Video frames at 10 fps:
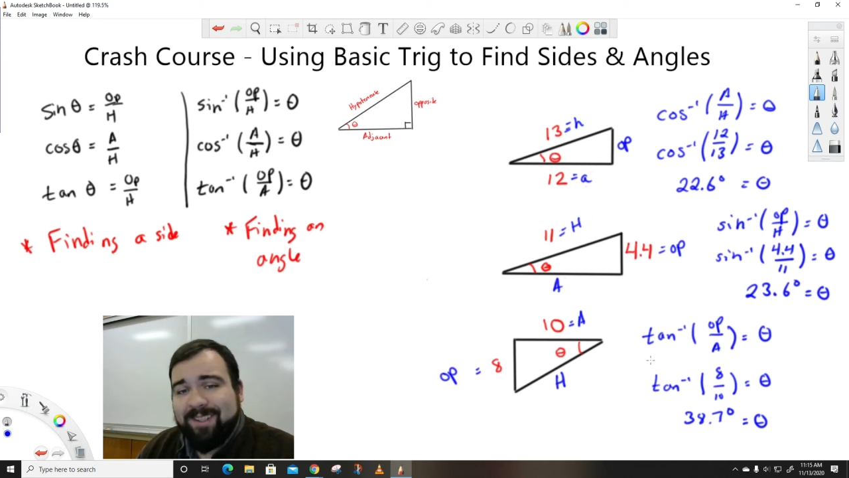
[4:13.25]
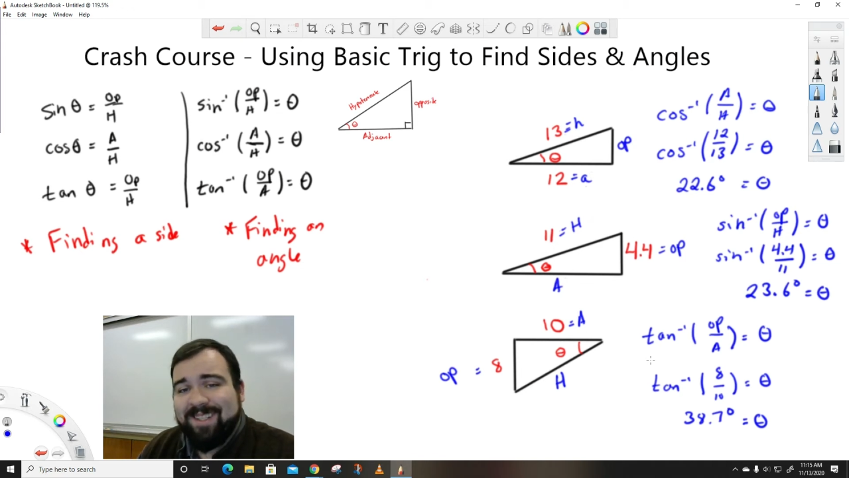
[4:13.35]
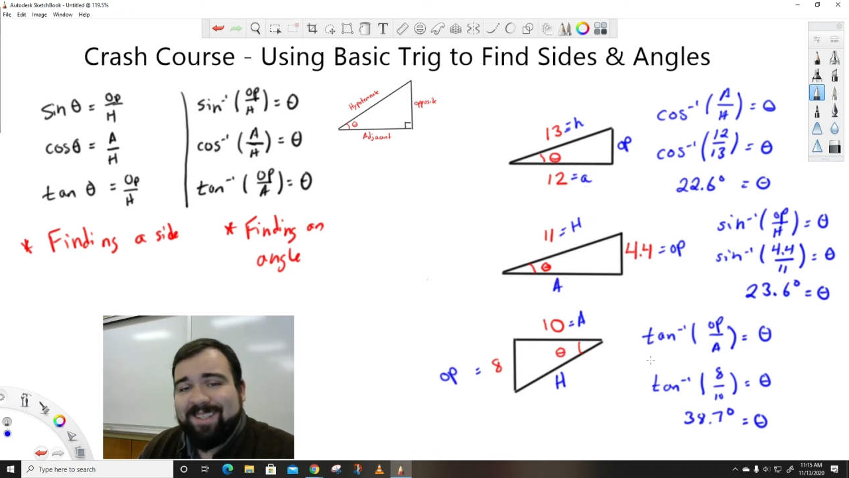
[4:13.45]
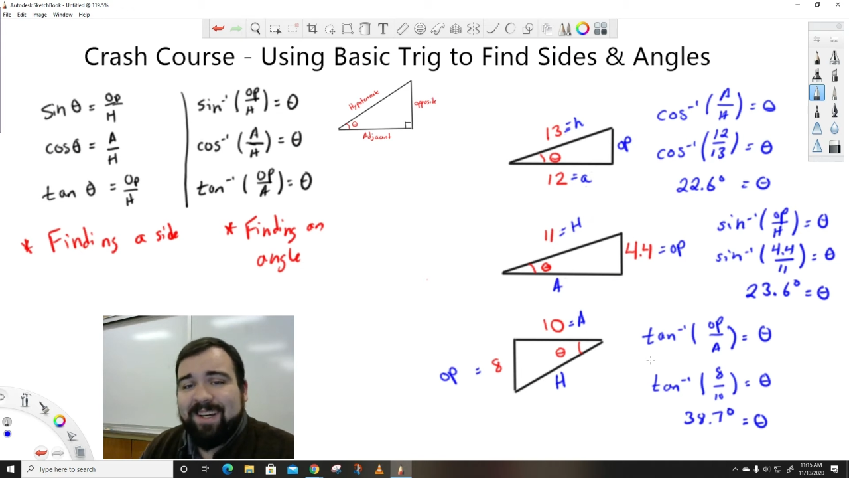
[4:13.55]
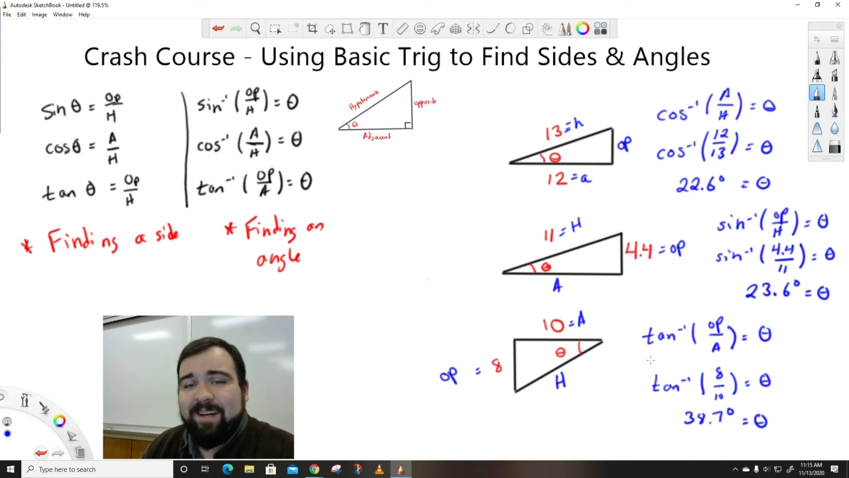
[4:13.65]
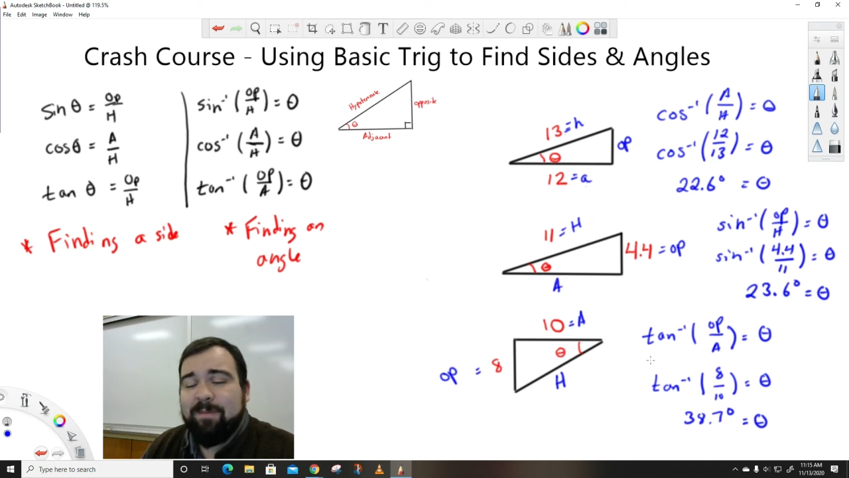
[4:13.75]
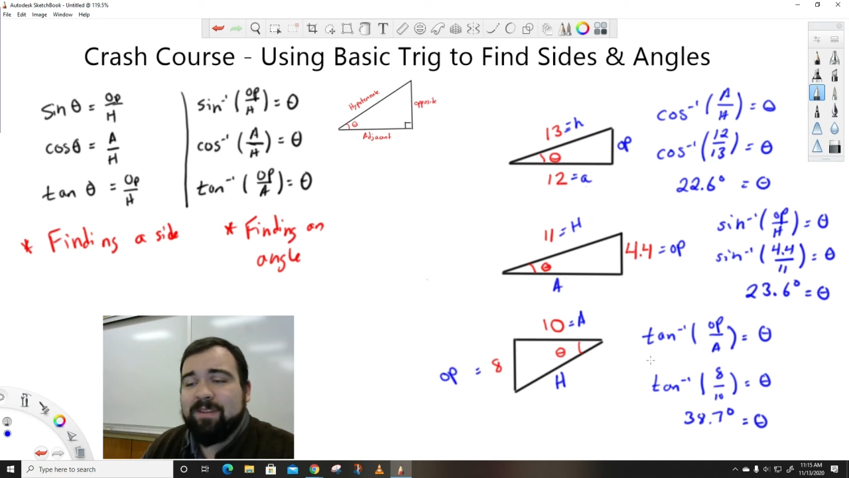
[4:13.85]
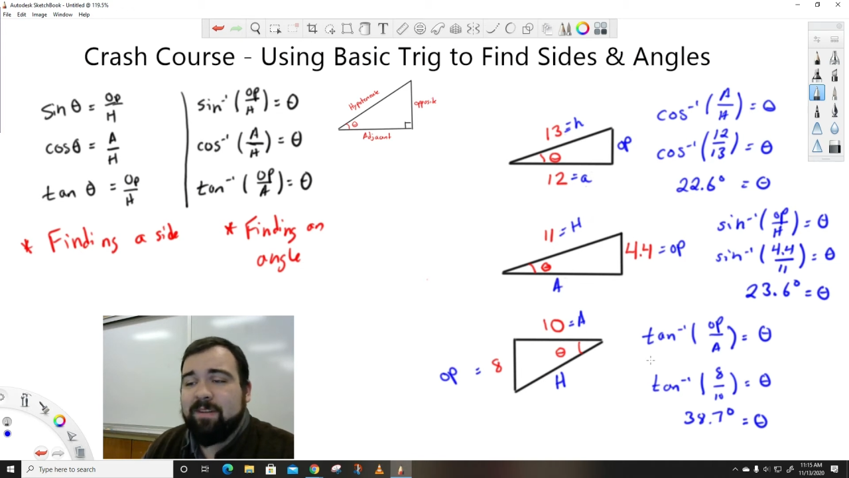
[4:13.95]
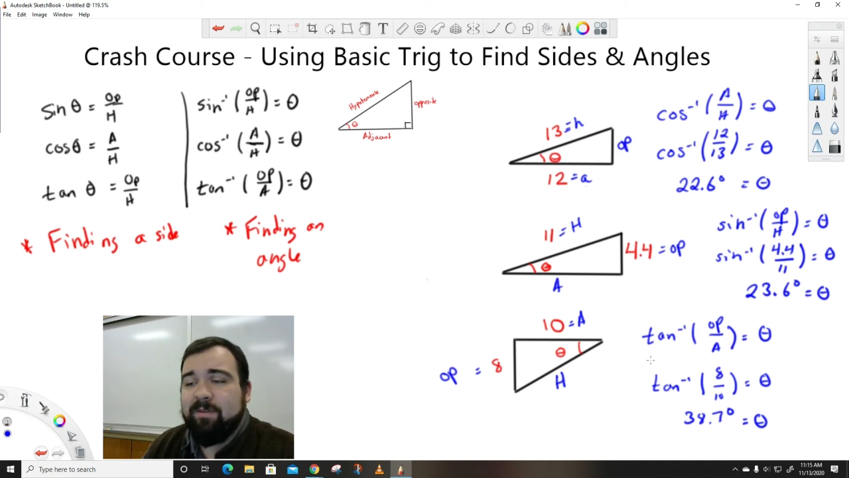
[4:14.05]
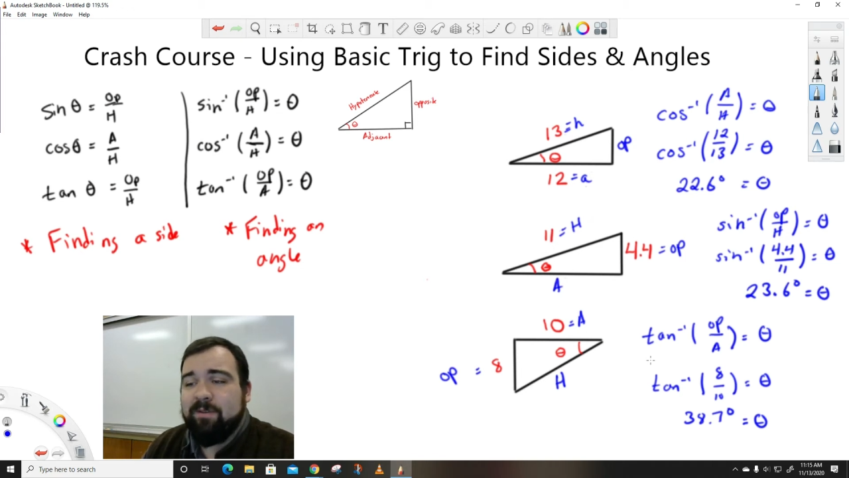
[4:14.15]
and this time,
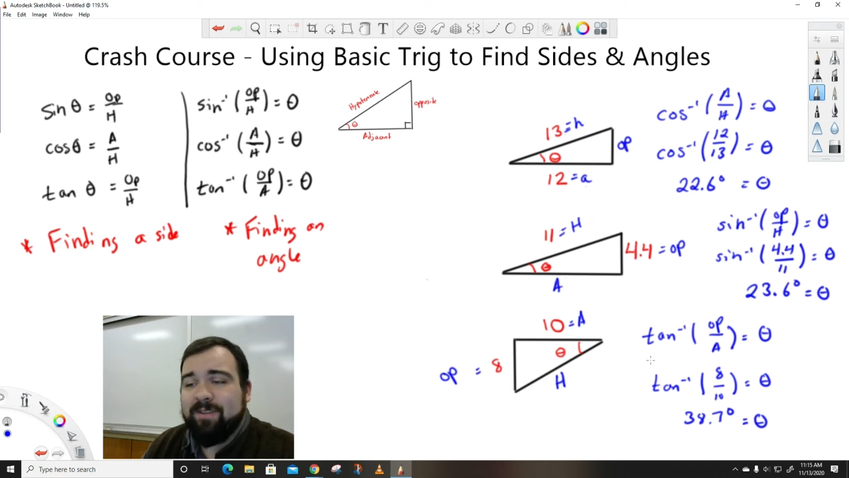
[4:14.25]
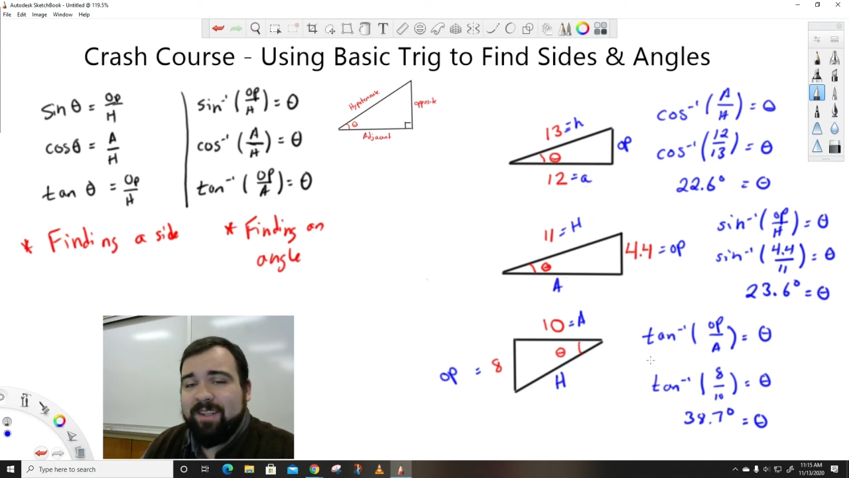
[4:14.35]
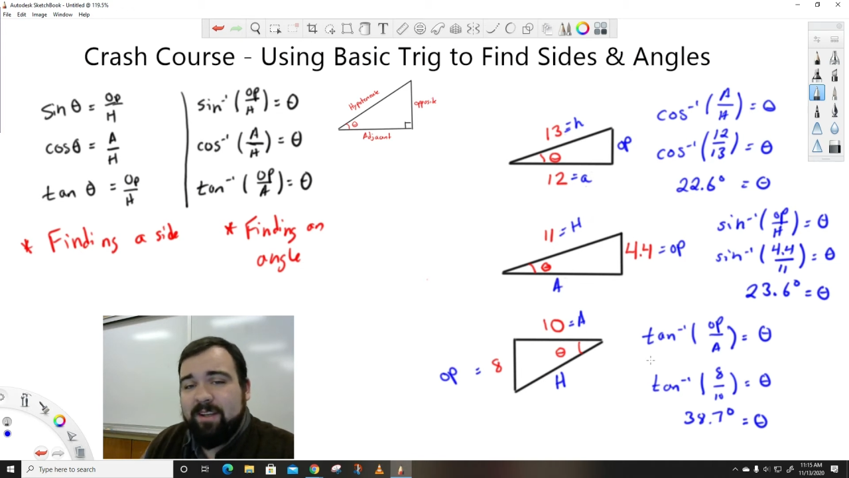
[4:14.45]
instead of using the